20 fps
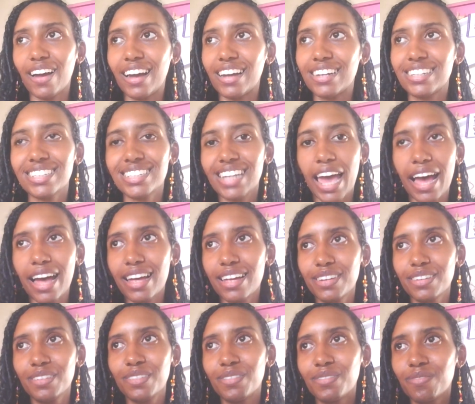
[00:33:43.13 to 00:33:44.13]
I just
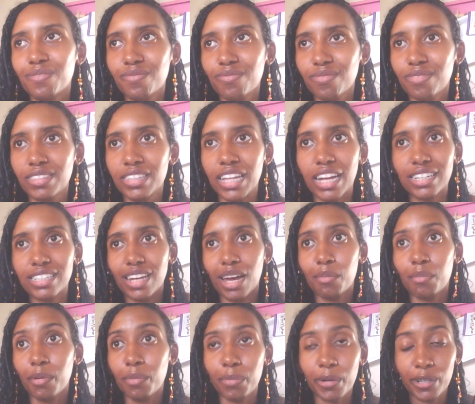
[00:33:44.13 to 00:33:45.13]
had that
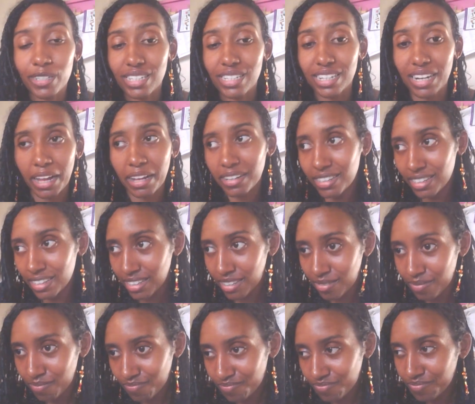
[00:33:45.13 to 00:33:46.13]
type of personality.
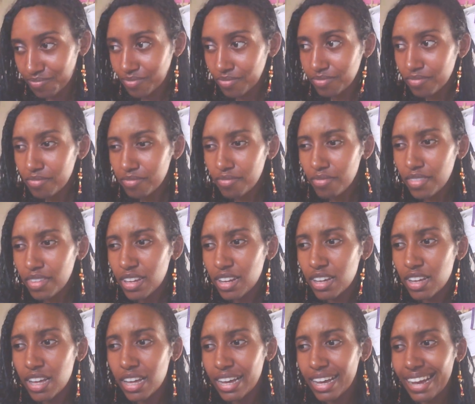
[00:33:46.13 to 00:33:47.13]

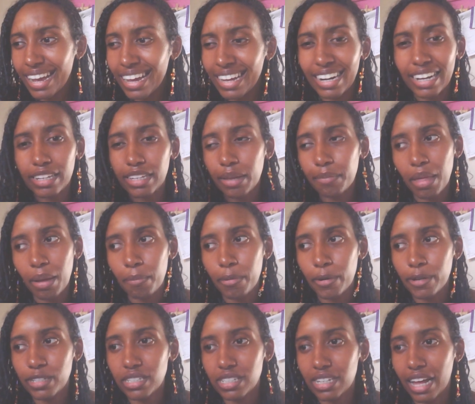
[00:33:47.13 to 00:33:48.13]
And I kept that
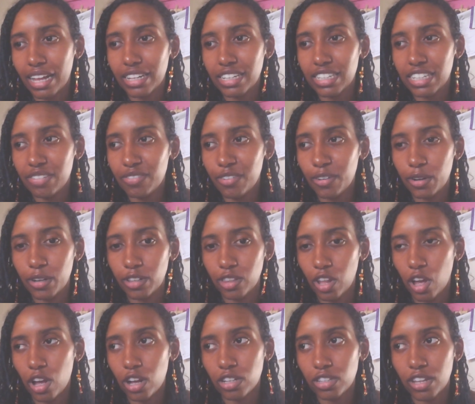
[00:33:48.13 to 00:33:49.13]
personality for a
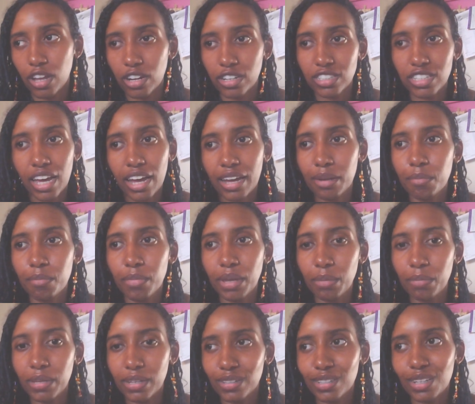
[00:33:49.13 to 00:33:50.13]
long, long time,
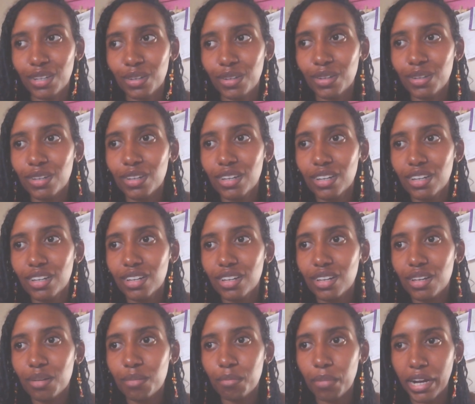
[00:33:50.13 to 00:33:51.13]
maybe until
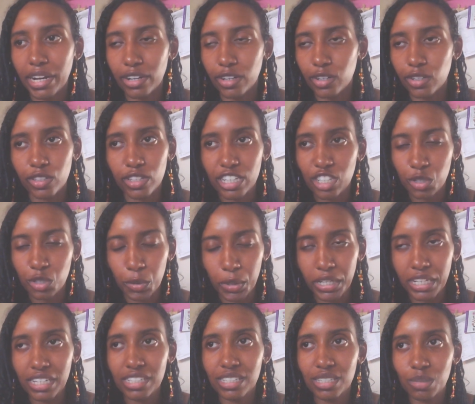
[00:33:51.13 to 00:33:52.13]
my early
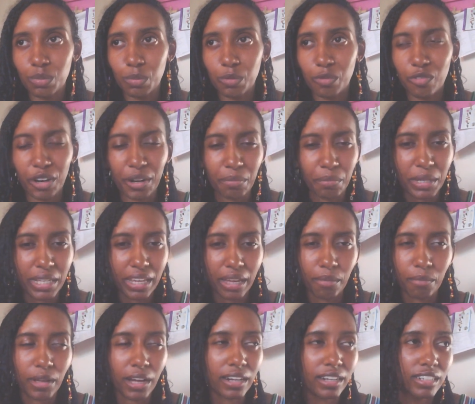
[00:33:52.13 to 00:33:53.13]
20s, before I
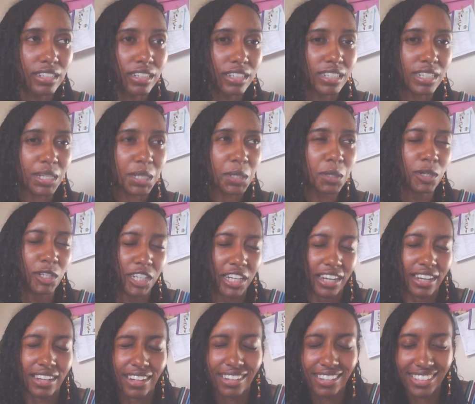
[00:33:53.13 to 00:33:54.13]
became kind of
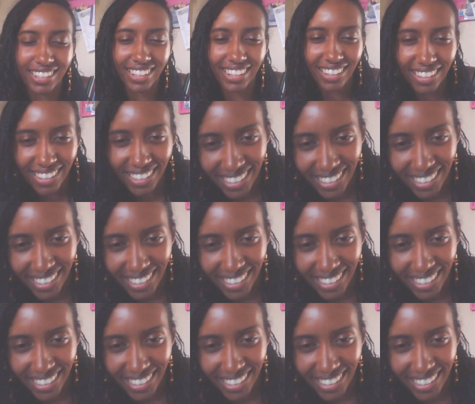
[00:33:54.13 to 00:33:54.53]
disillusioned.